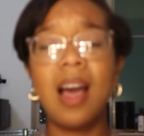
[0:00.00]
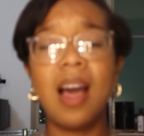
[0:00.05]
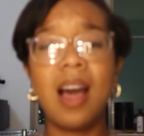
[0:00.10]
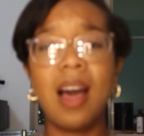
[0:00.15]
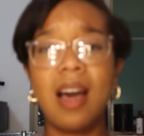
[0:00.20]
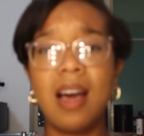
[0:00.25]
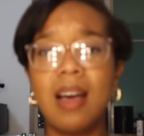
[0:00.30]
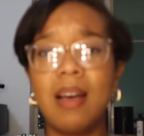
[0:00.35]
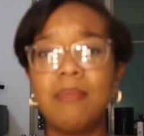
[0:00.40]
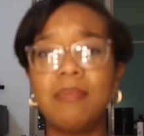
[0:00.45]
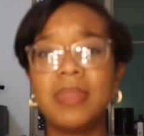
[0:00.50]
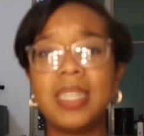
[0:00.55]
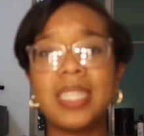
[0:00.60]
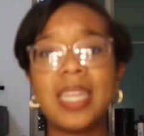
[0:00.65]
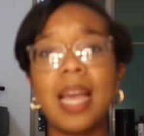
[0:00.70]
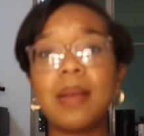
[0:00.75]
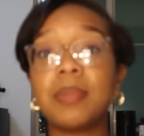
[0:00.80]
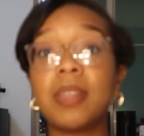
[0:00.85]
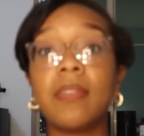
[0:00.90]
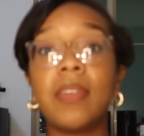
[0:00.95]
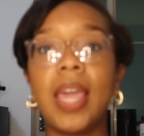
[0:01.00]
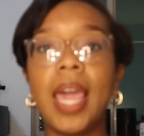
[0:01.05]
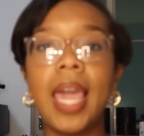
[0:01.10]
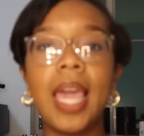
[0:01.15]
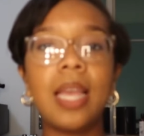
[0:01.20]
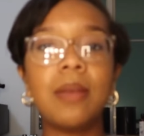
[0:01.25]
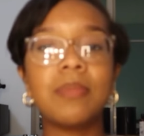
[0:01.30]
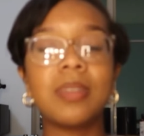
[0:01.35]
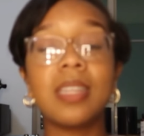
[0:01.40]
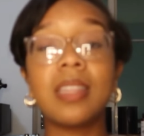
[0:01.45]
the types of
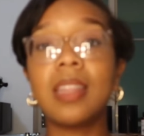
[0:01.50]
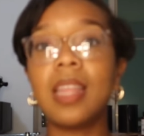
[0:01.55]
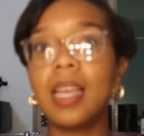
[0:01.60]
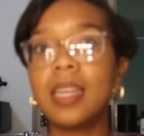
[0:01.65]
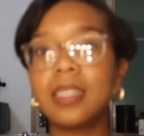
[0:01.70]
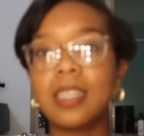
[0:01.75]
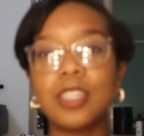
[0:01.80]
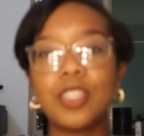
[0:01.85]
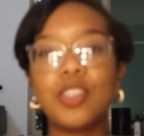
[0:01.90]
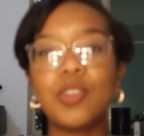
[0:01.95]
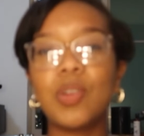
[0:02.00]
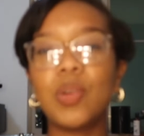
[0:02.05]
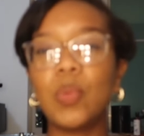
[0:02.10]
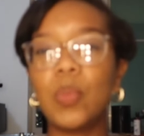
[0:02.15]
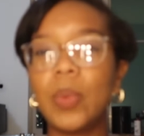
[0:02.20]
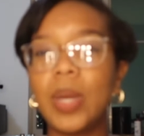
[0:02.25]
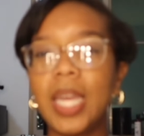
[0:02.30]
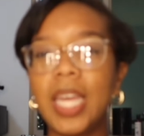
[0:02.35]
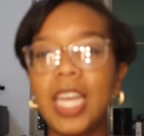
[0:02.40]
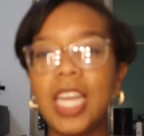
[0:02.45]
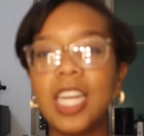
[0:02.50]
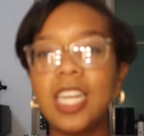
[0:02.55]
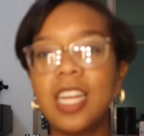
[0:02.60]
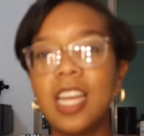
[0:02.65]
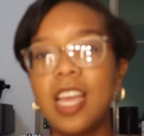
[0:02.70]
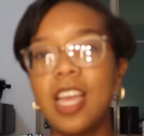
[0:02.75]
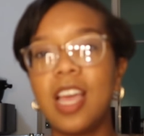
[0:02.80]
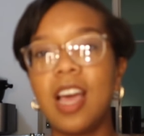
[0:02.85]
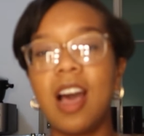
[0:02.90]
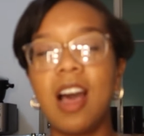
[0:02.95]
games, the things that you can win.
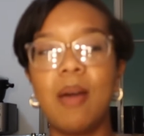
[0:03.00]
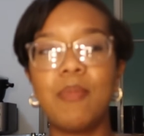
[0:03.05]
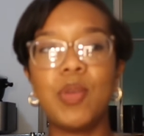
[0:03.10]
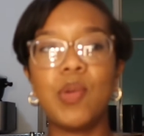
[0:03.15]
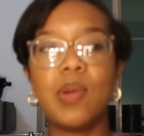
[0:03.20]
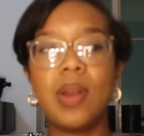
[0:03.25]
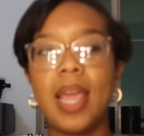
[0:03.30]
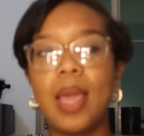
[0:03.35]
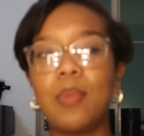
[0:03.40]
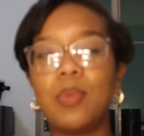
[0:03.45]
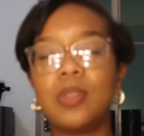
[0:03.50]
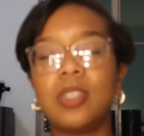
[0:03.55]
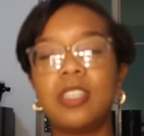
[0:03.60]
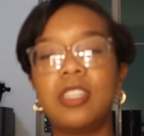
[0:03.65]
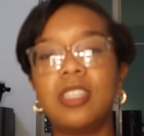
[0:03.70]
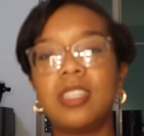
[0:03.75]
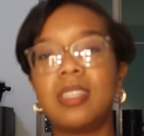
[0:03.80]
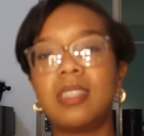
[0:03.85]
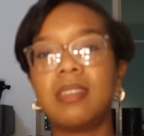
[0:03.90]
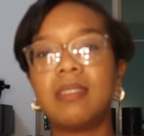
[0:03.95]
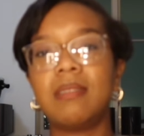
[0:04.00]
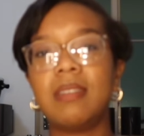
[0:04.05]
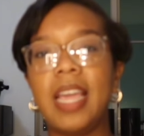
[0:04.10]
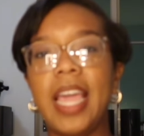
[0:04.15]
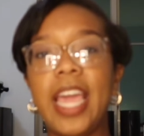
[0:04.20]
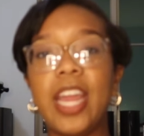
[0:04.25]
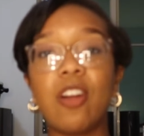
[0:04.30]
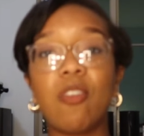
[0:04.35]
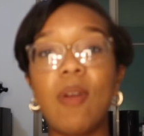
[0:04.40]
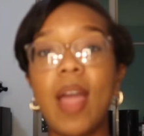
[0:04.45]
You've been able to just
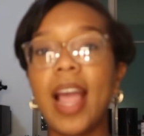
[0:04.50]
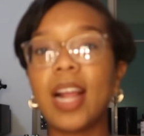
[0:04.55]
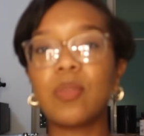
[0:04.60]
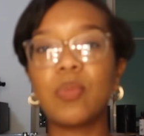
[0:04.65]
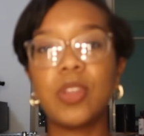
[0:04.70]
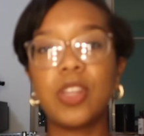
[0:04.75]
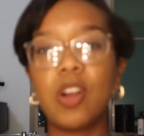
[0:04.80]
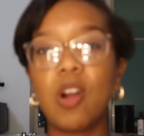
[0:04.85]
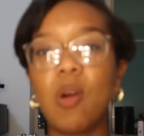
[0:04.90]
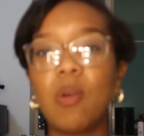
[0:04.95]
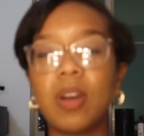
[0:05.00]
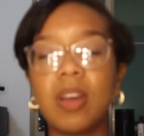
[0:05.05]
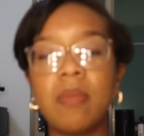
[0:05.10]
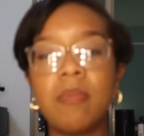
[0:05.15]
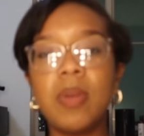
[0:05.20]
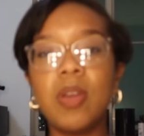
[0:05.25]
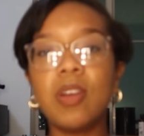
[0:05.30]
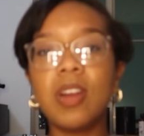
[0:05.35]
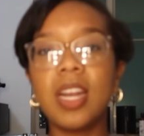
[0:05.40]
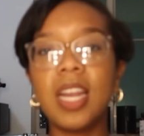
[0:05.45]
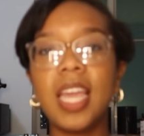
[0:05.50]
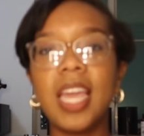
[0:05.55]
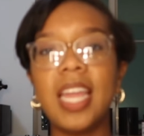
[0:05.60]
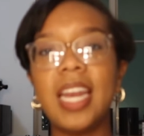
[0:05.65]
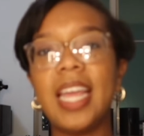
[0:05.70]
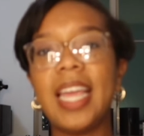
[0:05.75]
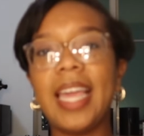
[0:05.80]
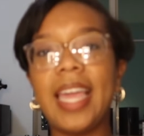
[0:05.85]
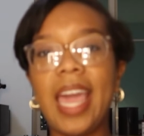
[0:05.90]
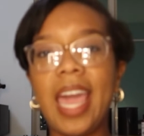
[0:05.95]
interact with your own community
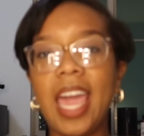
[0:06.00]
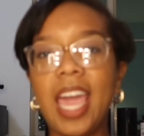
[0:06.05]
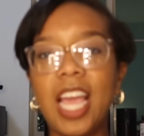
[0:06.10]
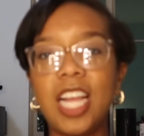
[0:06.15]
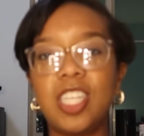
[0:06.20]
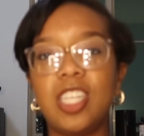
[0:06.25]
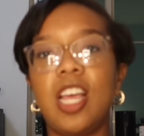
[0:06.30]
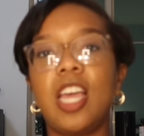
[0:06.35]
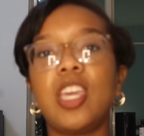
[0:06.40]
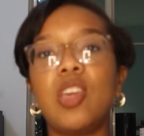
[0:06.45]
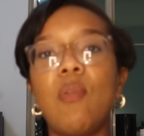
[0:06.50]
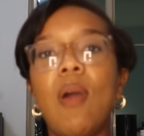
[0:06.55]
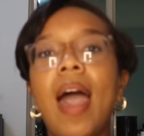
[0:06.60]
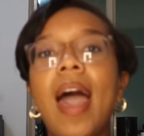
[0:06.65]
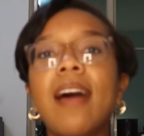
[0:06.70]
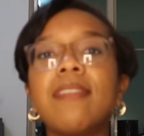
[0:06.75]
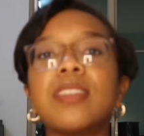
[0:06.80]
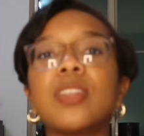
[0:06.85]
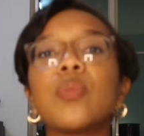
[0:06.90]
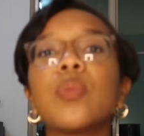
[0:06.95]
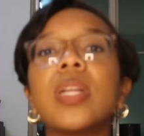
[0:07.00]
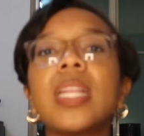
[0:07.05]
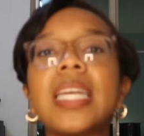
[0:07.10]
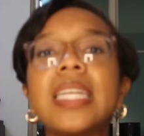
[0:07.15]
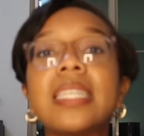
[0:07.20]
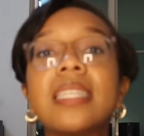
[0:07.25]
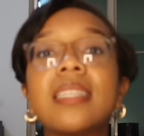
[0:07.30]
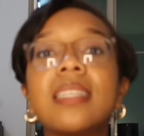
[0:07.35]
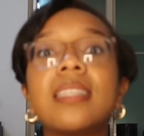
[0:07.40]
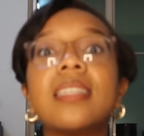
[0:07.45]
and engage. Like you have to really
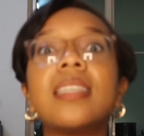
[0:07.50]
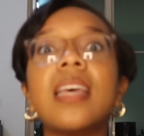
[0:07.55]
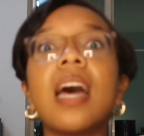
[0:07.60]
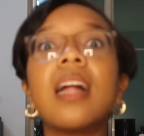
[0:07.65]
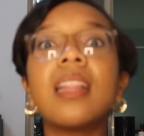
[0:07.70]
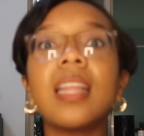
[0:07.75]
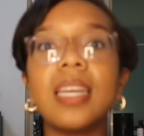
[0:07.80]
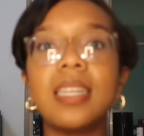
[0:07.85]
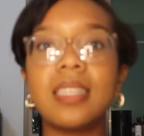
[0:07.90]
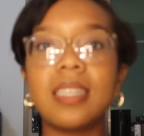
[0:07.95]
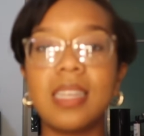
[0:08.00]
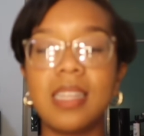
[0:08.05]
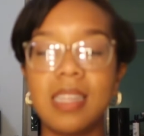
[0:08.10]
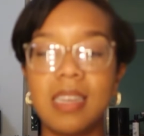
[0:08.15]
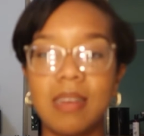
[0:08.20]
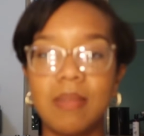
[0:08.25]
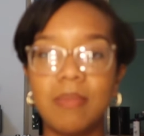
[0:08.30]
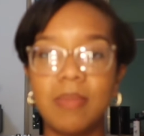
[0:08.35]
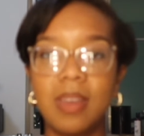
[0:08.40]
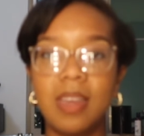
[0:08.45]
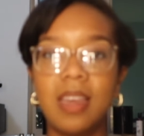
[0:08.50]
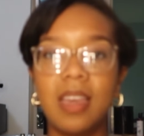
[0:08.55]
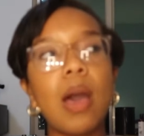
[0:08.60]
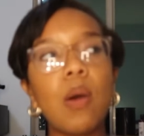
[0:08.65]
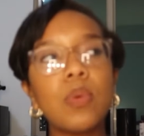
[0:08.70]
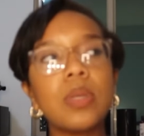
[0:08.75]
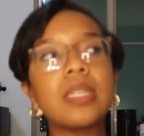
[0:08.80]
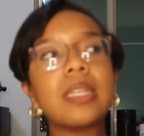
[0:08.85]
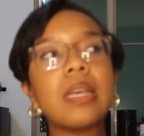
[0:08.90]
sell it to them. I was